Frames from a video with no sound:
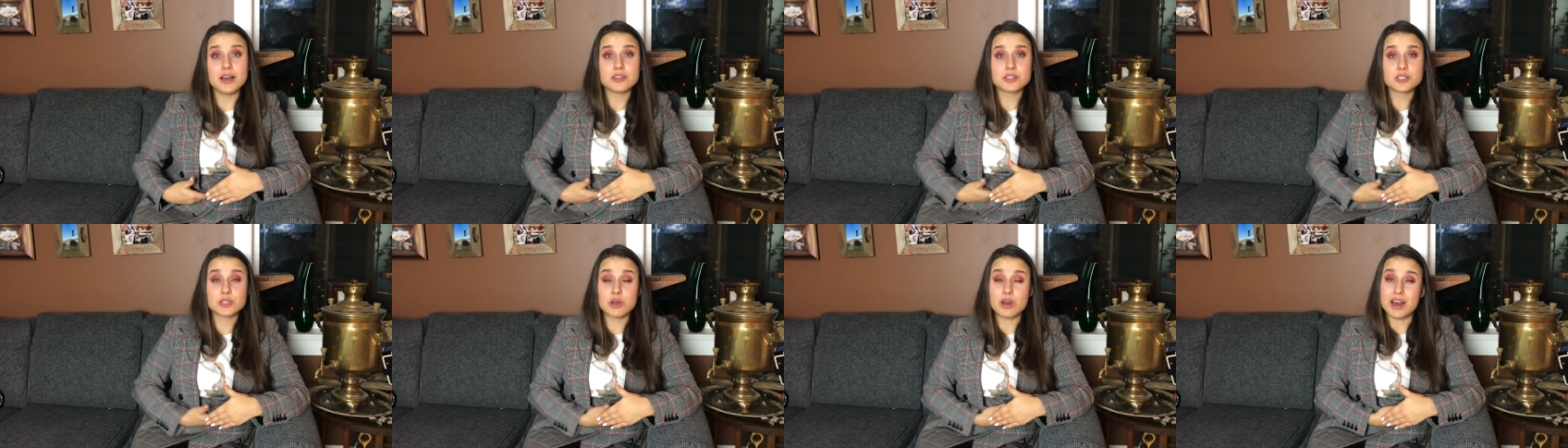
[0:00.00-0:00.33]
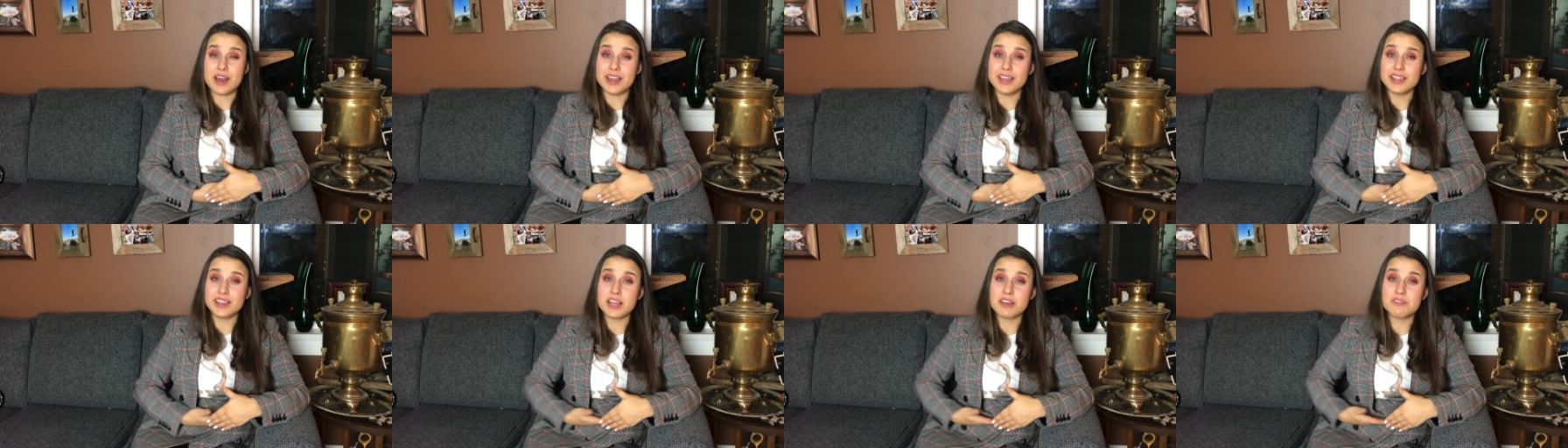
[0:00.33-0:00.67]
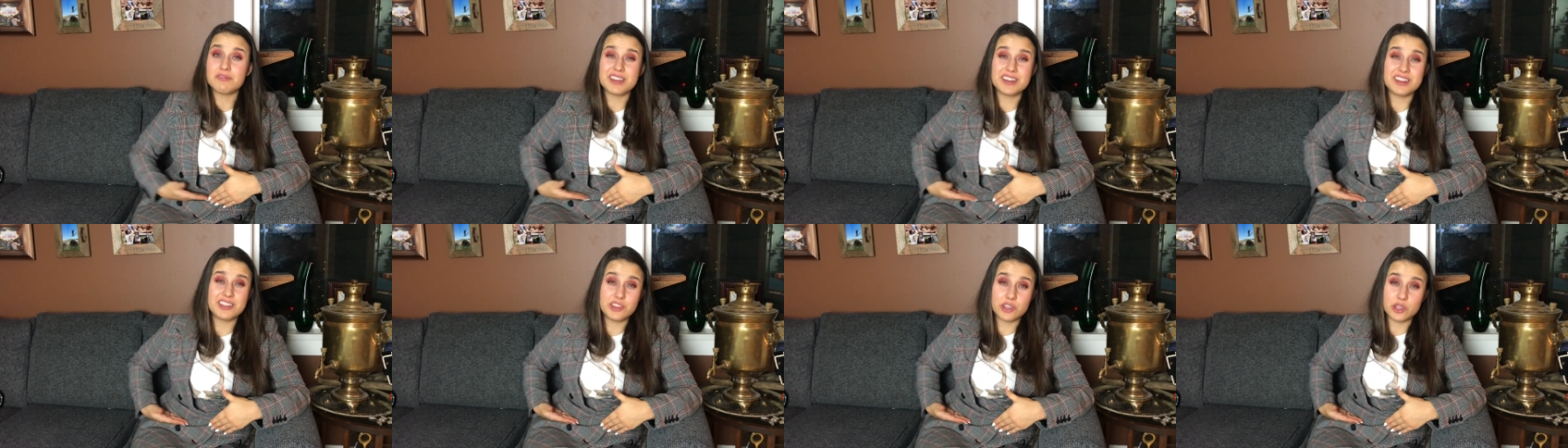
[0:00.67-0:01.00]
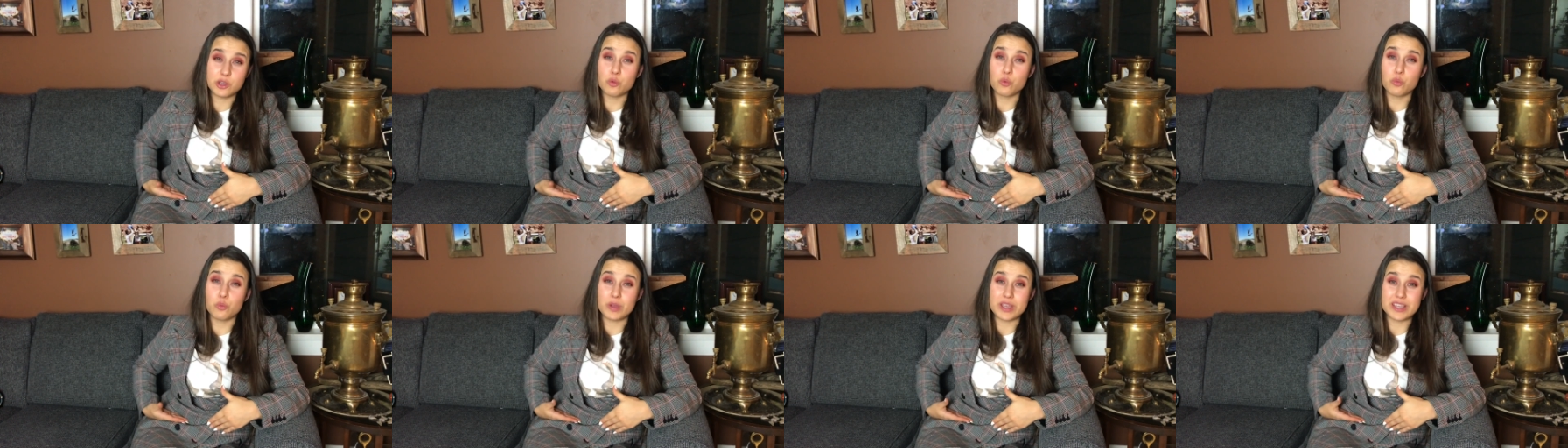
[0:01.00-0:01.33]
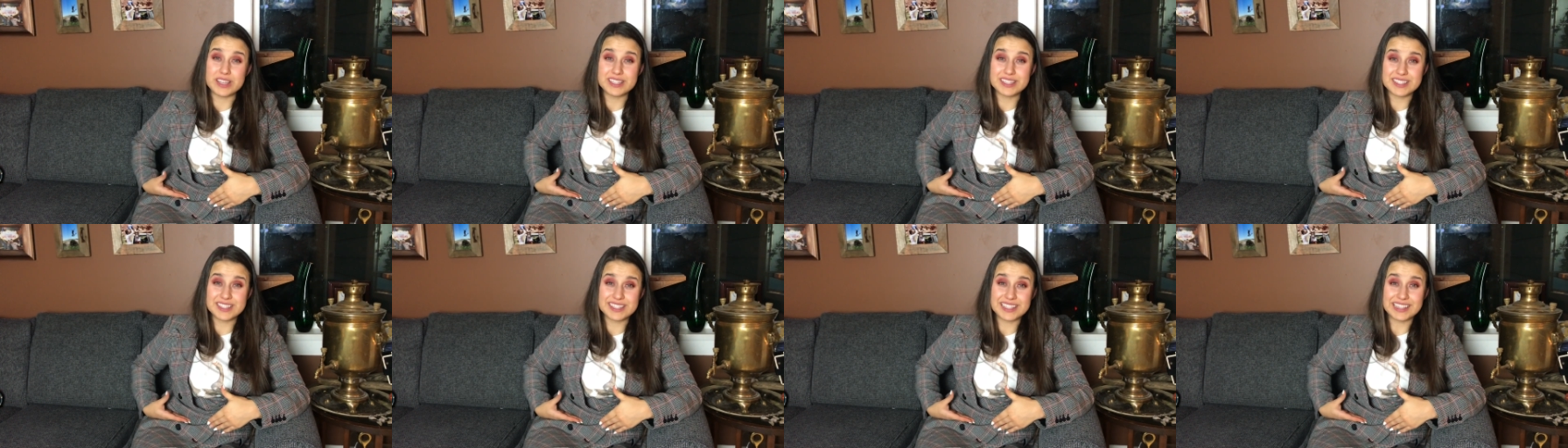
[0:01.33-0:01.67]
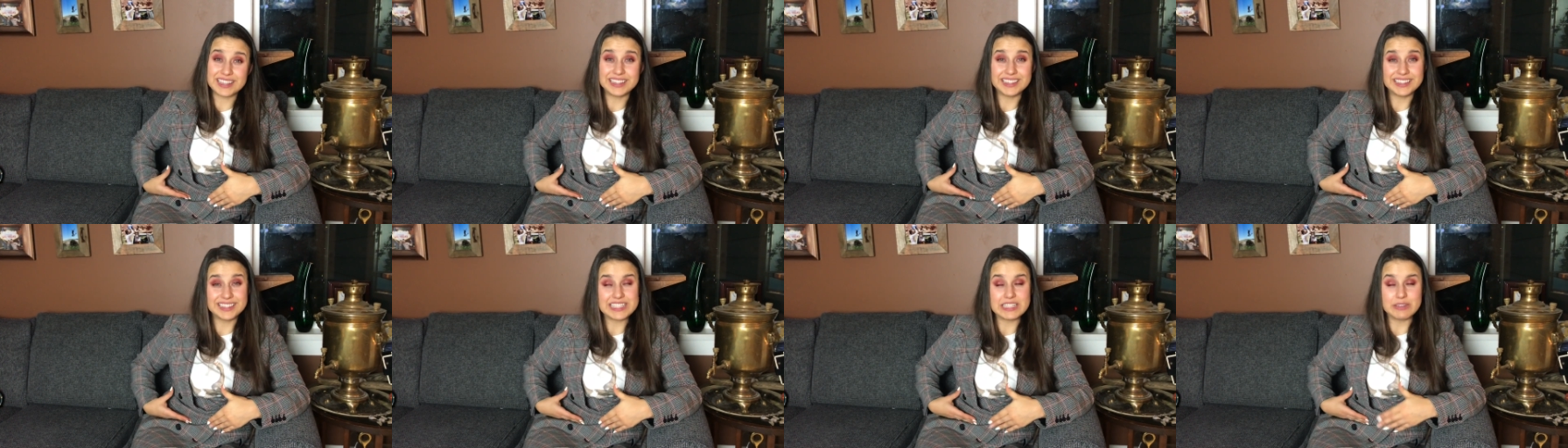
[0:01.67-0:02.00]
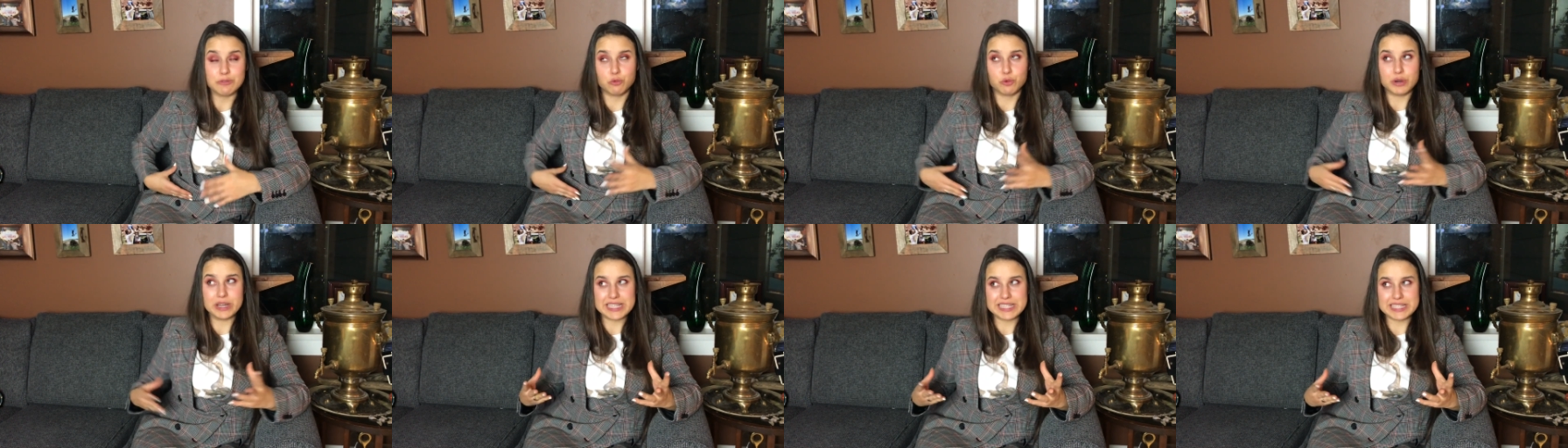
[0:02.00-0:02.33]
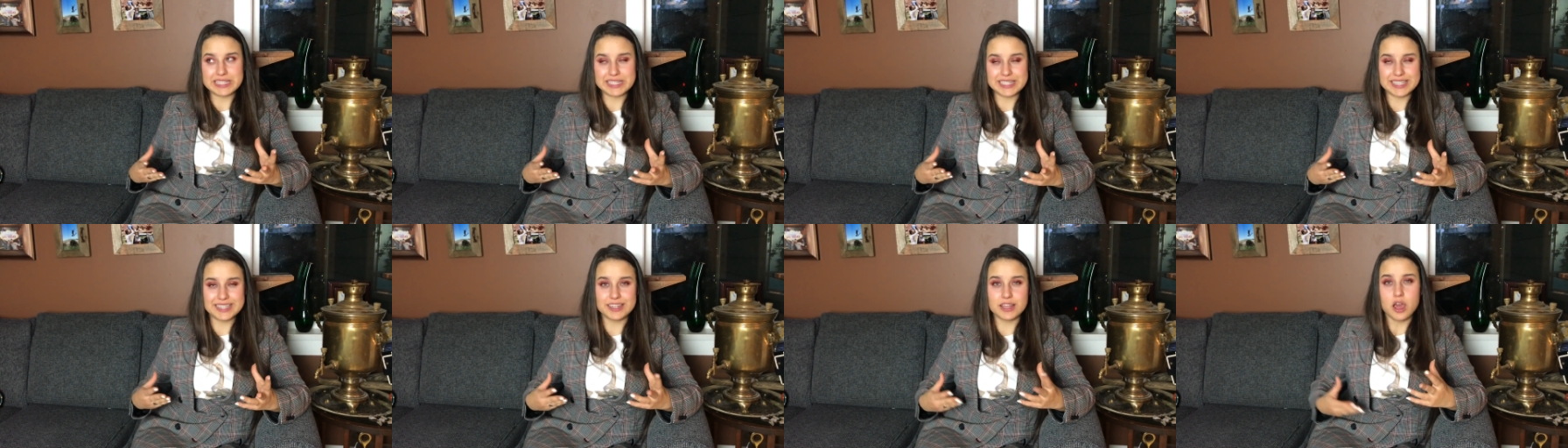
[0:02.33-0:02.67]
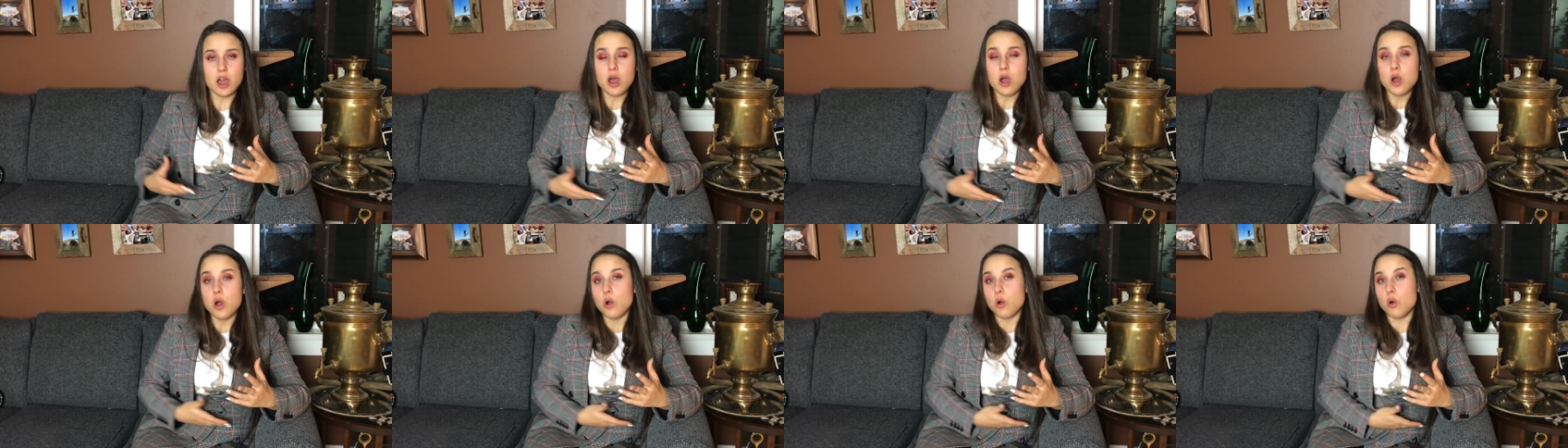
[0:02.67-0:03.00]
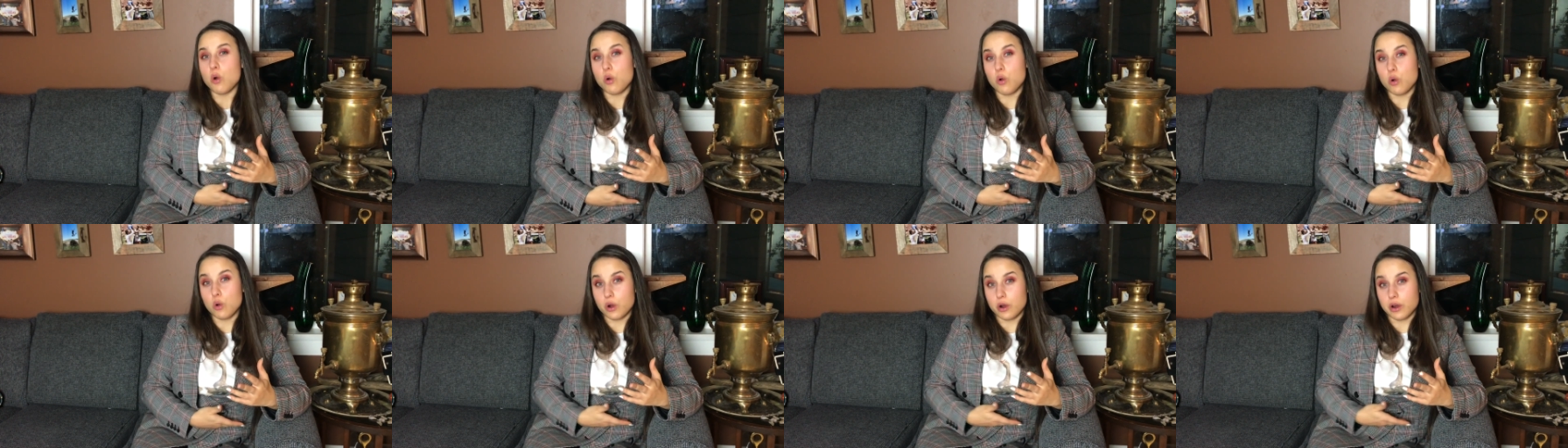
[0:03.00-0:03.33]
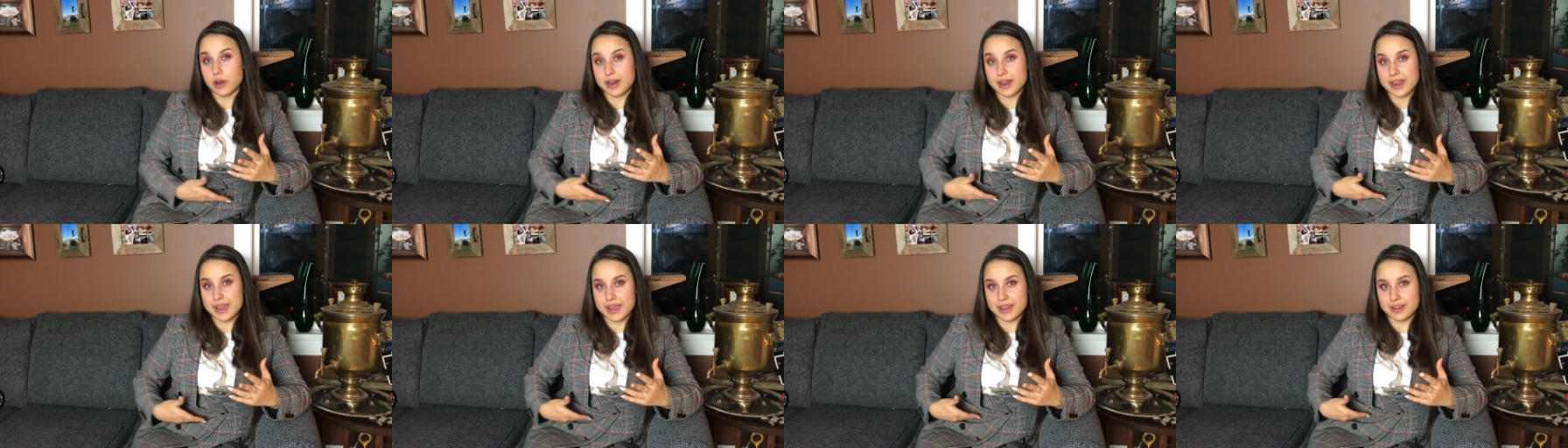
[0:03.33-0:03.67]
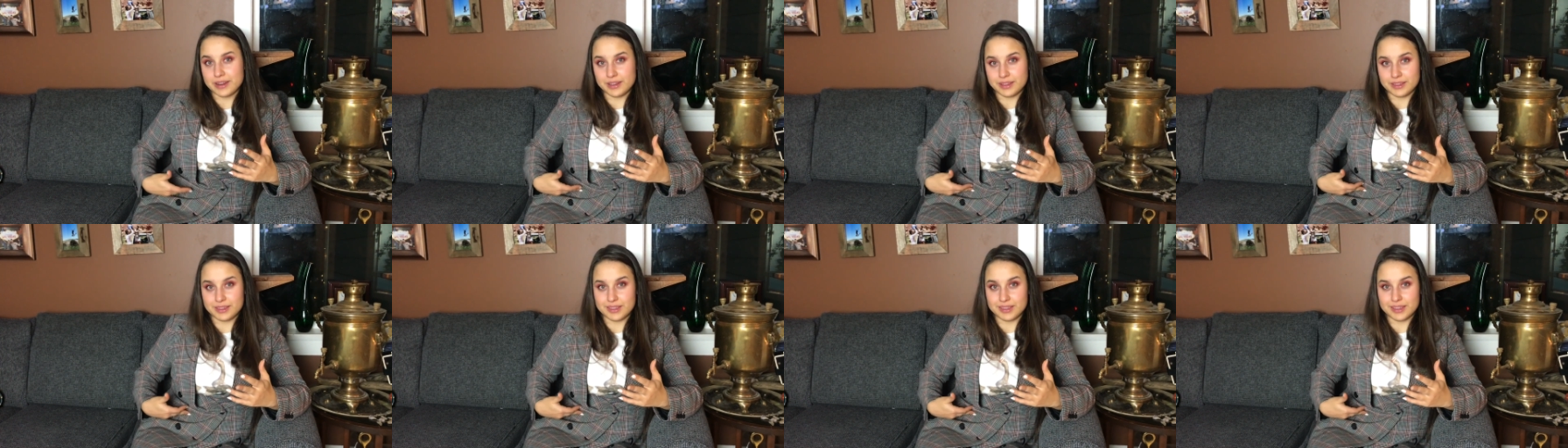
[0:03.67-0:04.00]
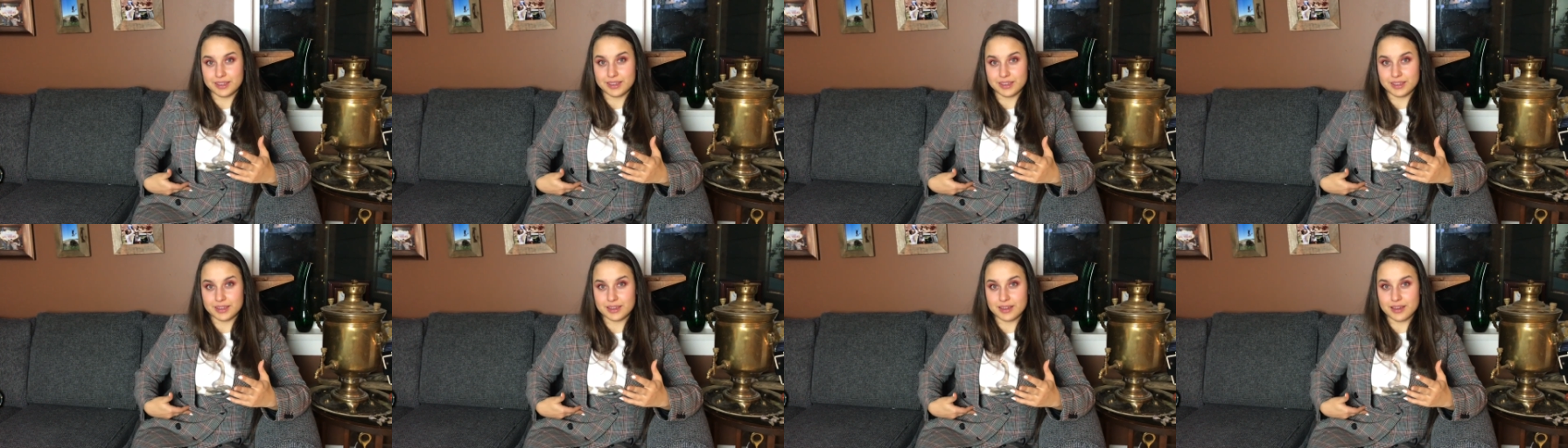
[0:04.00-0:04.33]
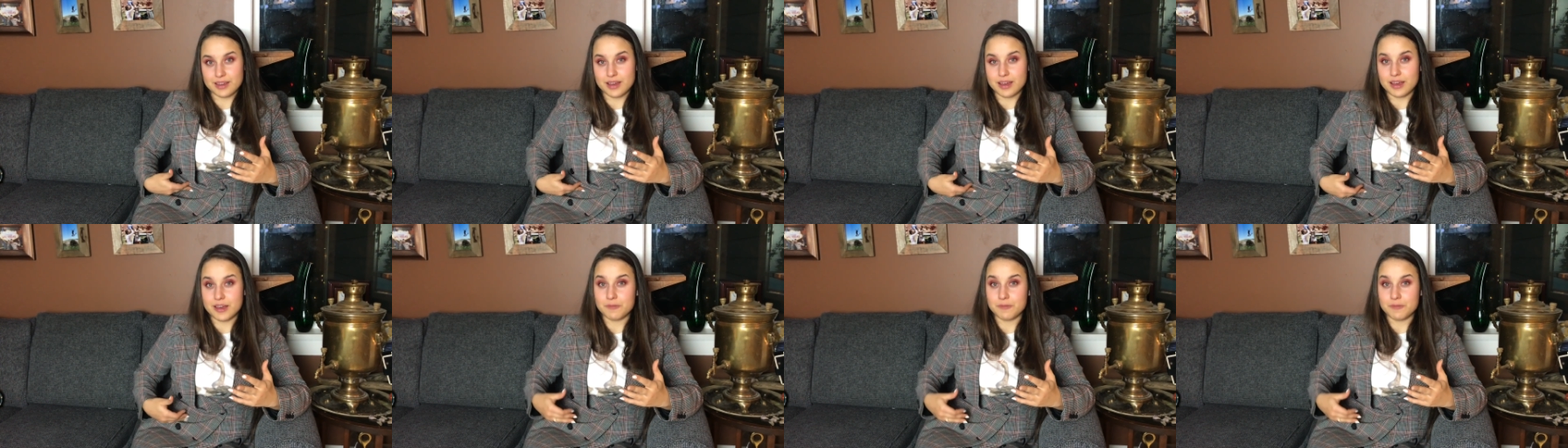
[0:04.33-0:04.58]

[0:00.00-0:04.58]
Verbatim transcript: So I love anything waisted or anything